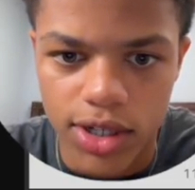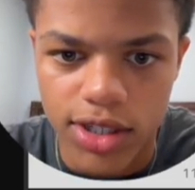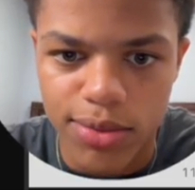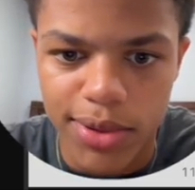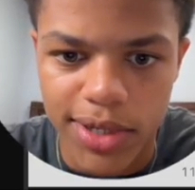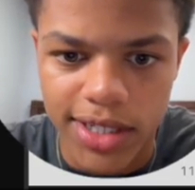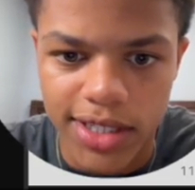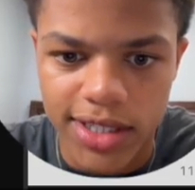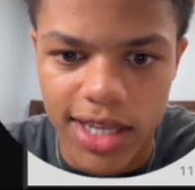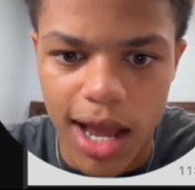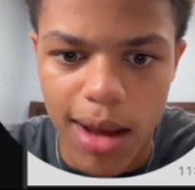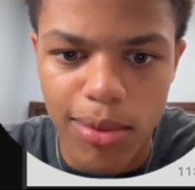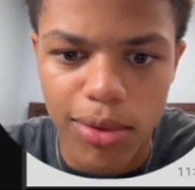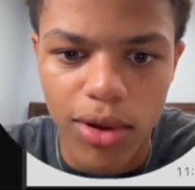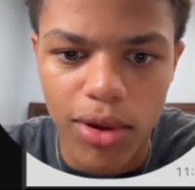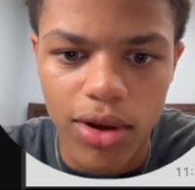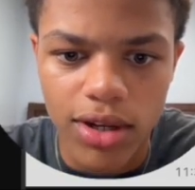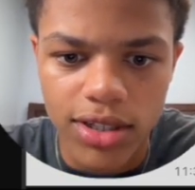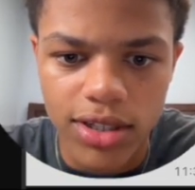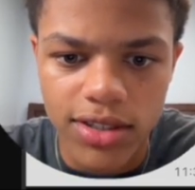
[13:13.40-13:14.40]
a stop
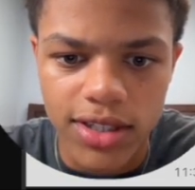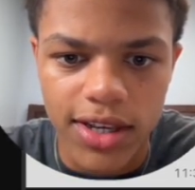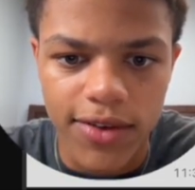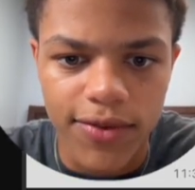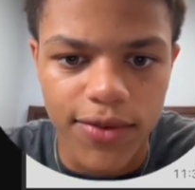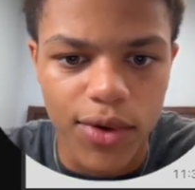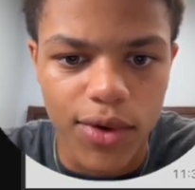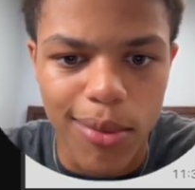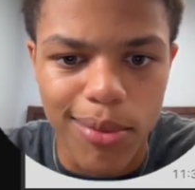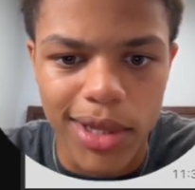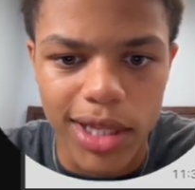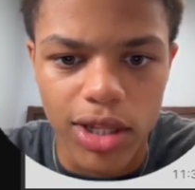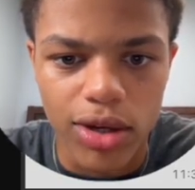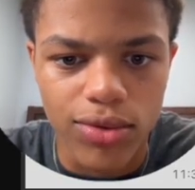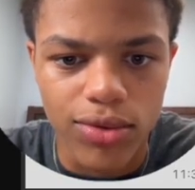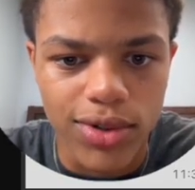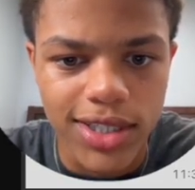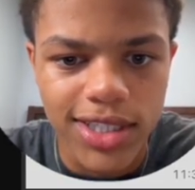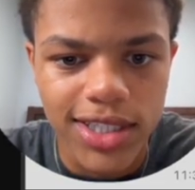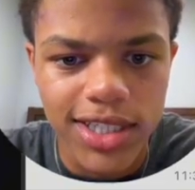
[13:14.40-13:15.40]
loss. If you want to be a little
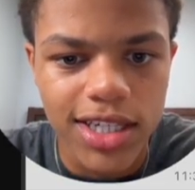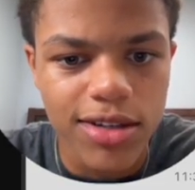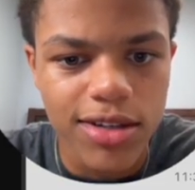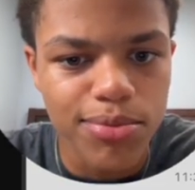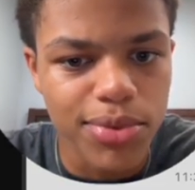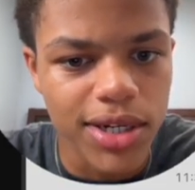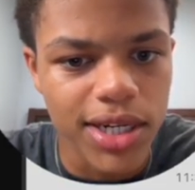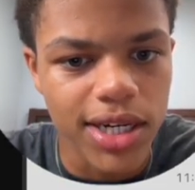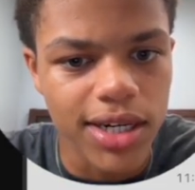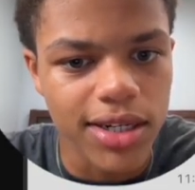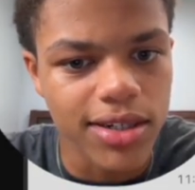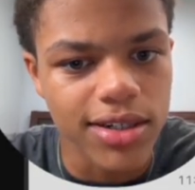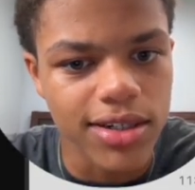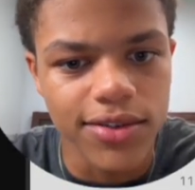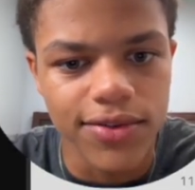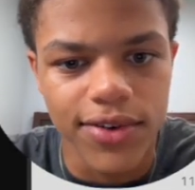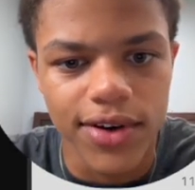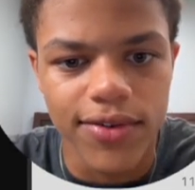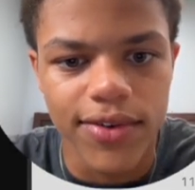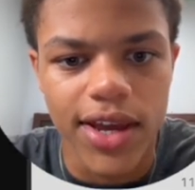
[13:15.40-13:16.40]
risky, put it under this
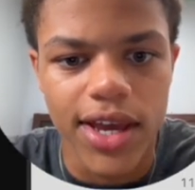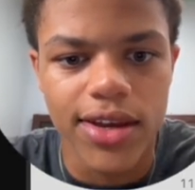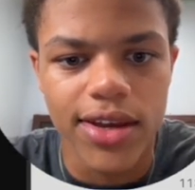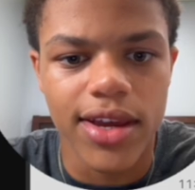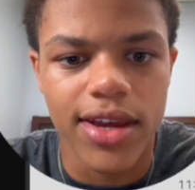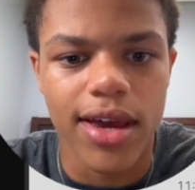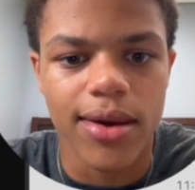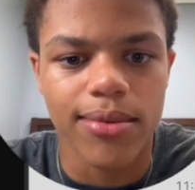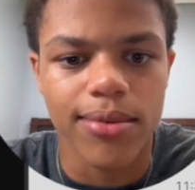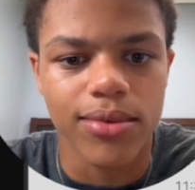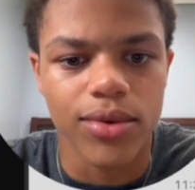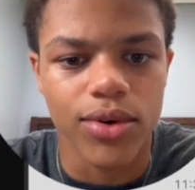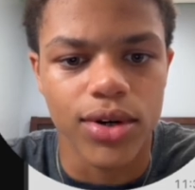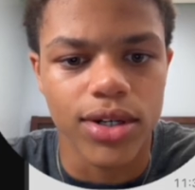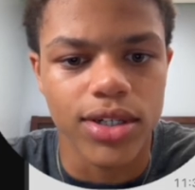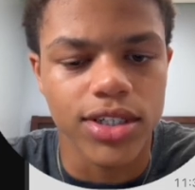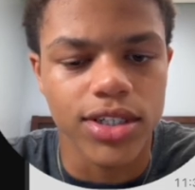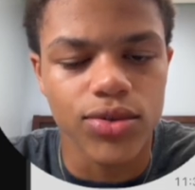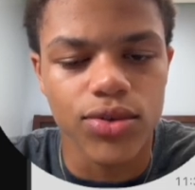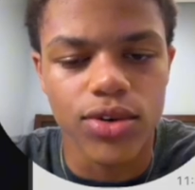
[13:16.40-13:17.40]
fair value gap or
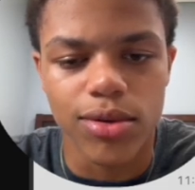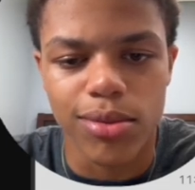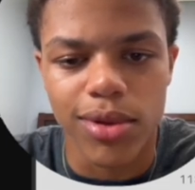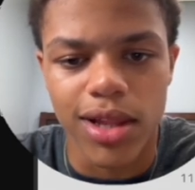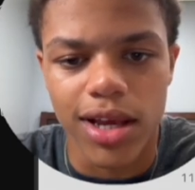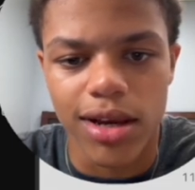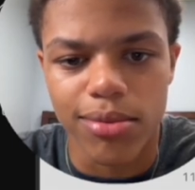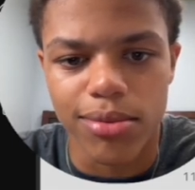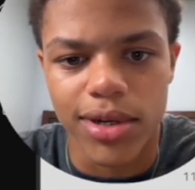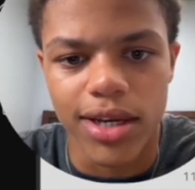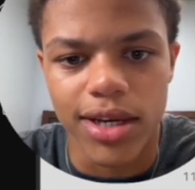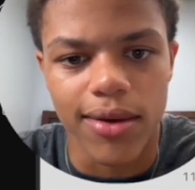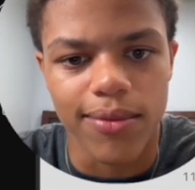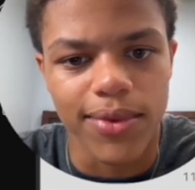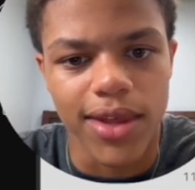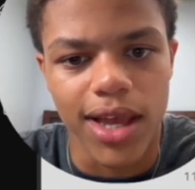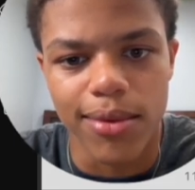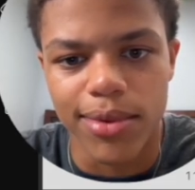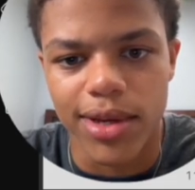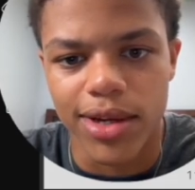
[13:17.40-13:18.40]
this order block, but I'm
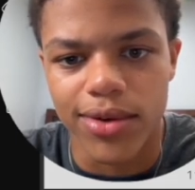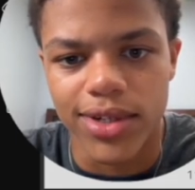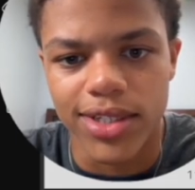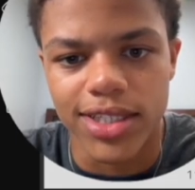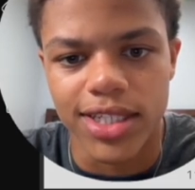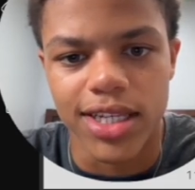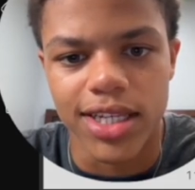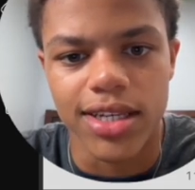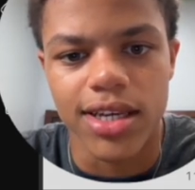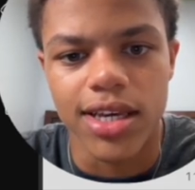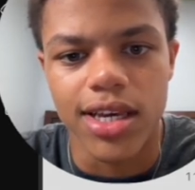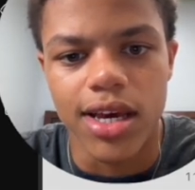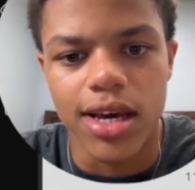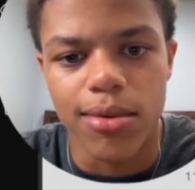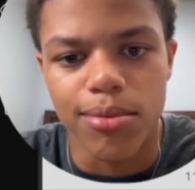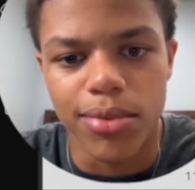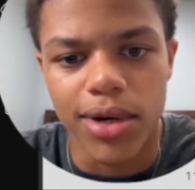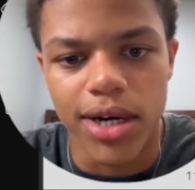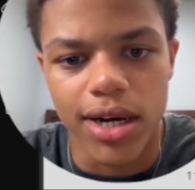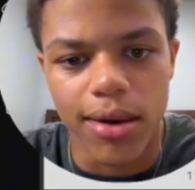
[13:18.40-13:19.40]
not being risky.
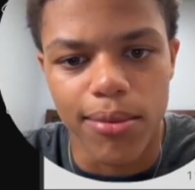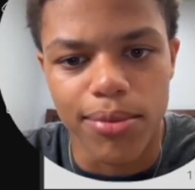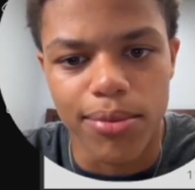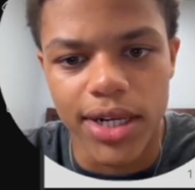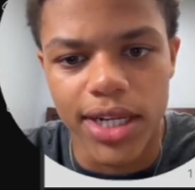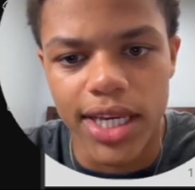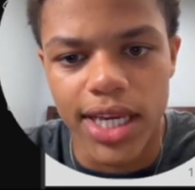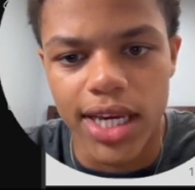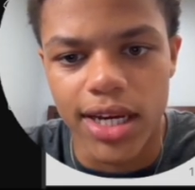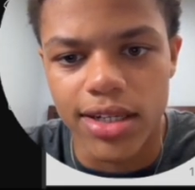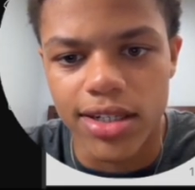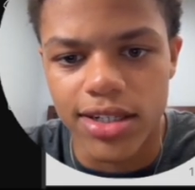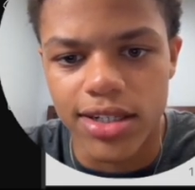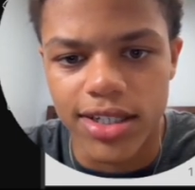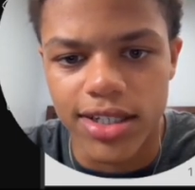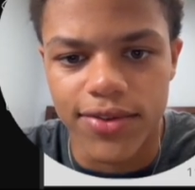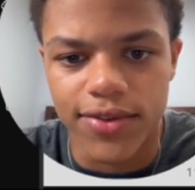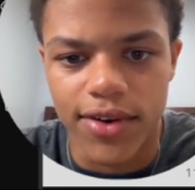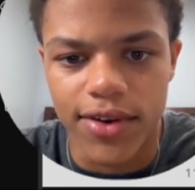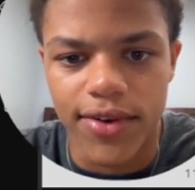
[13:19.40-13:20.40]
But I'm putting it under
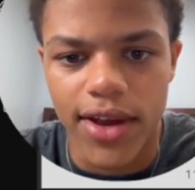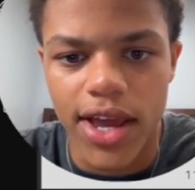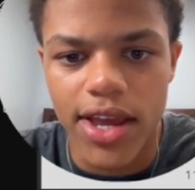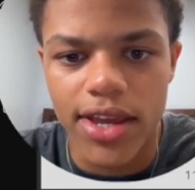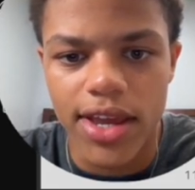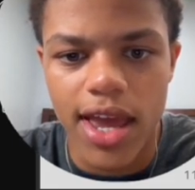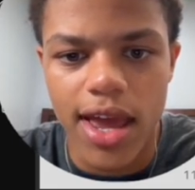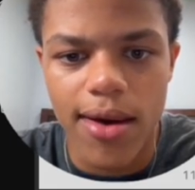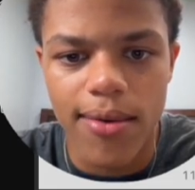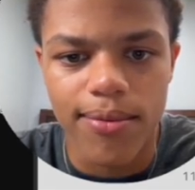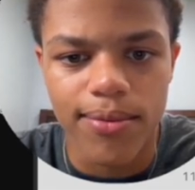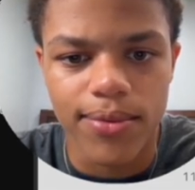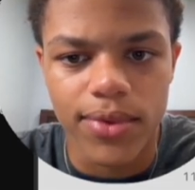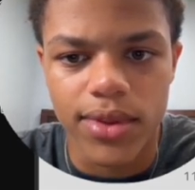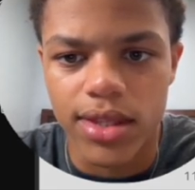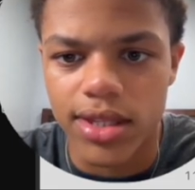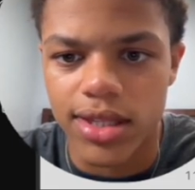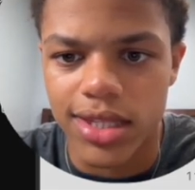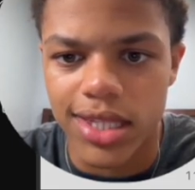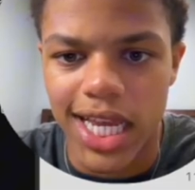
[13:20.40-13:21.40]
this fair value gap.
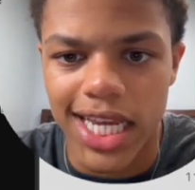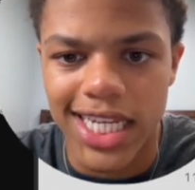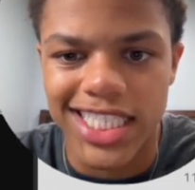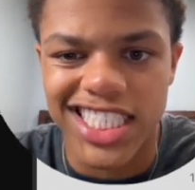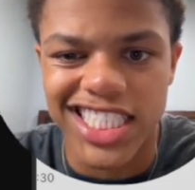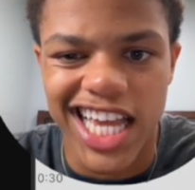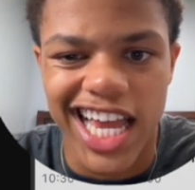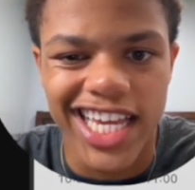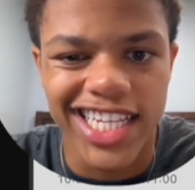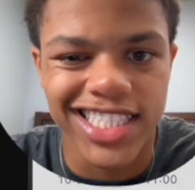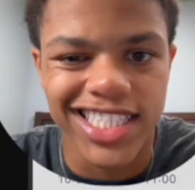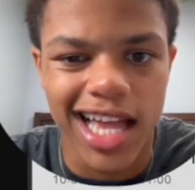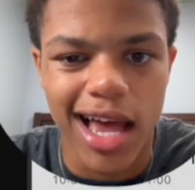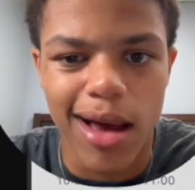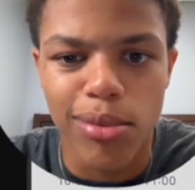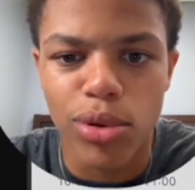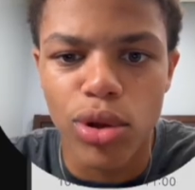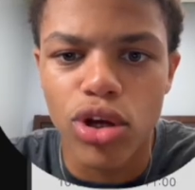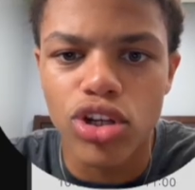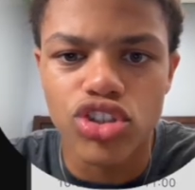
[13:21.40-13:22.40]
Nice tight
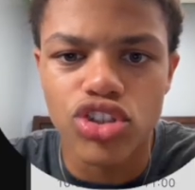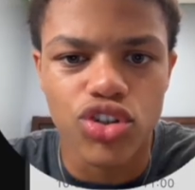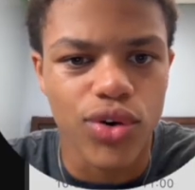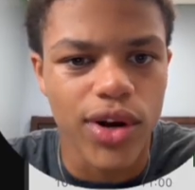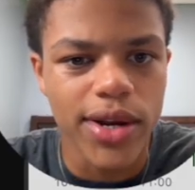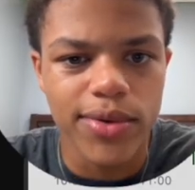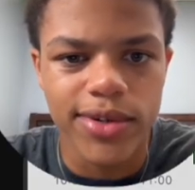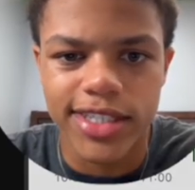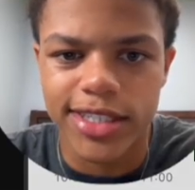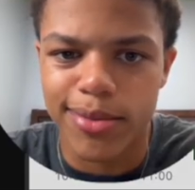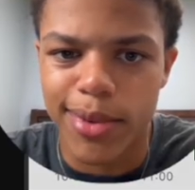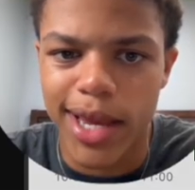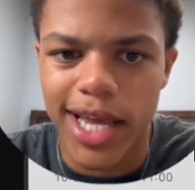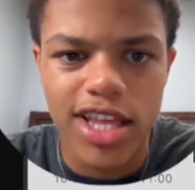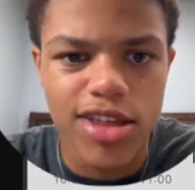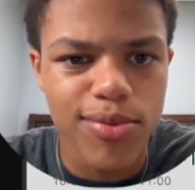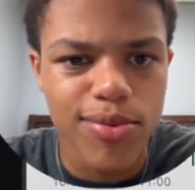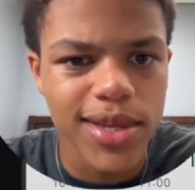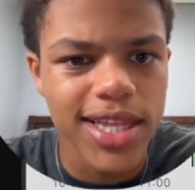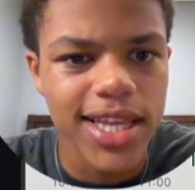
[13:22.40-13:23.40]
stop loss, great risk
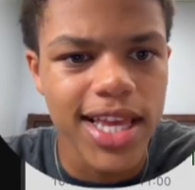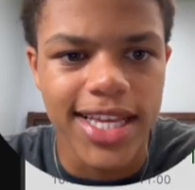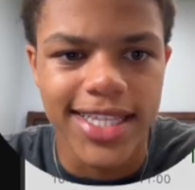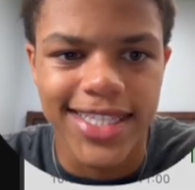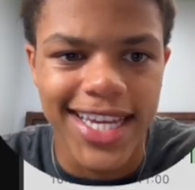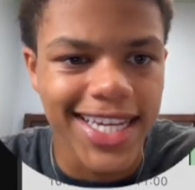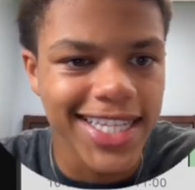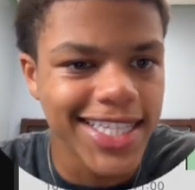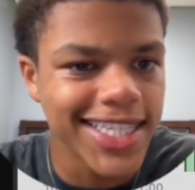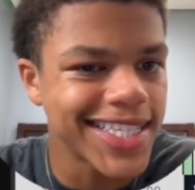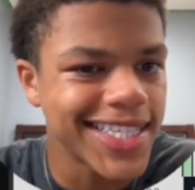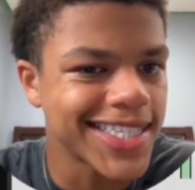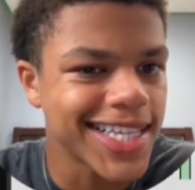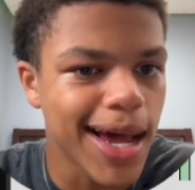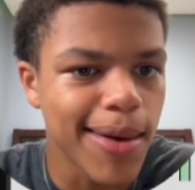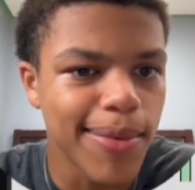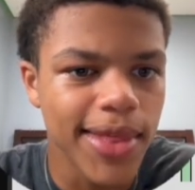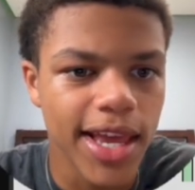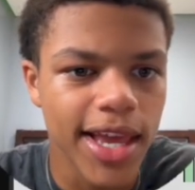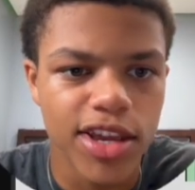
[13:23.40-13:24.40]
management. Take it to the
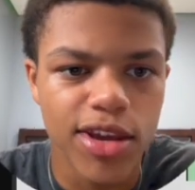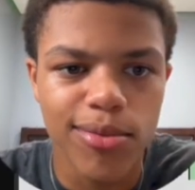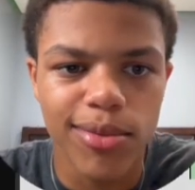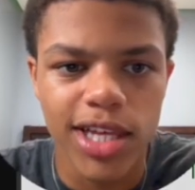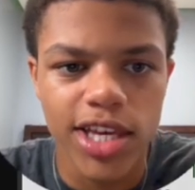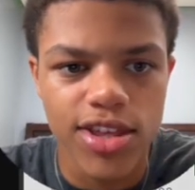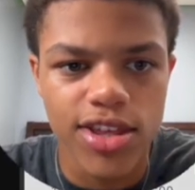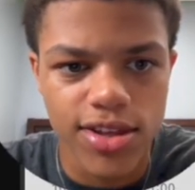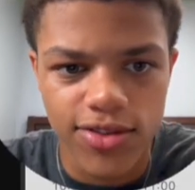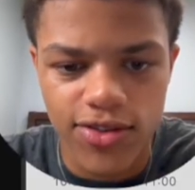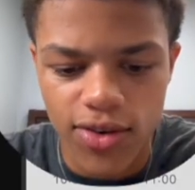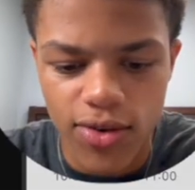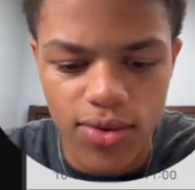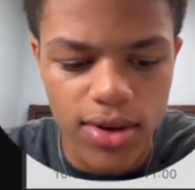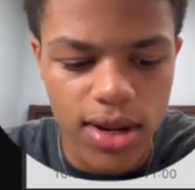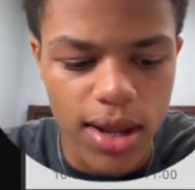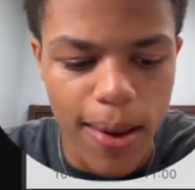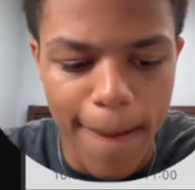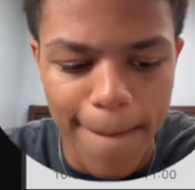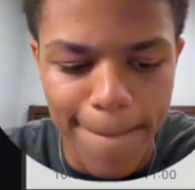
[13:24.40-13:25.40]
top of that accumulation zone.
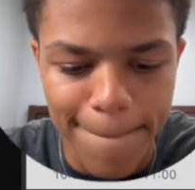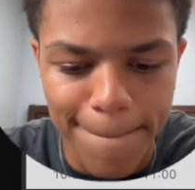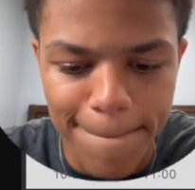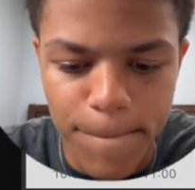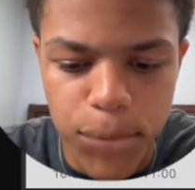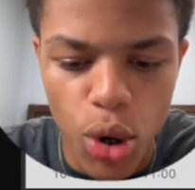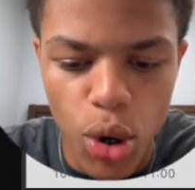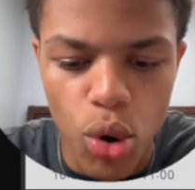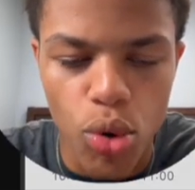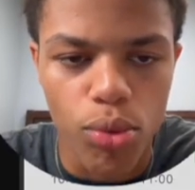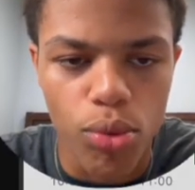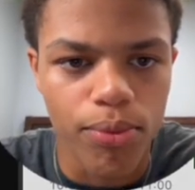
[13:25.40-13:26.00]
Boom.